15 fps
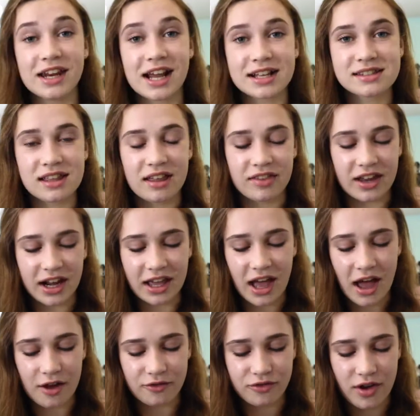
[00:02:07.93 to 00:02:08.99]
The next thing that I
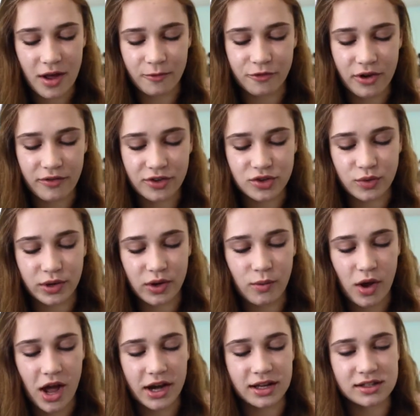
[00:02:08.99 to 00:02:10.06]
got from Forever
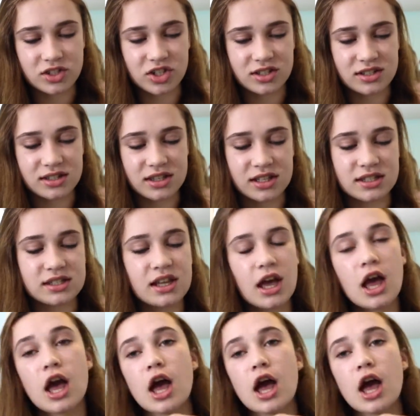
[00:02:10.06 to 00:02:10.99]
21 is just this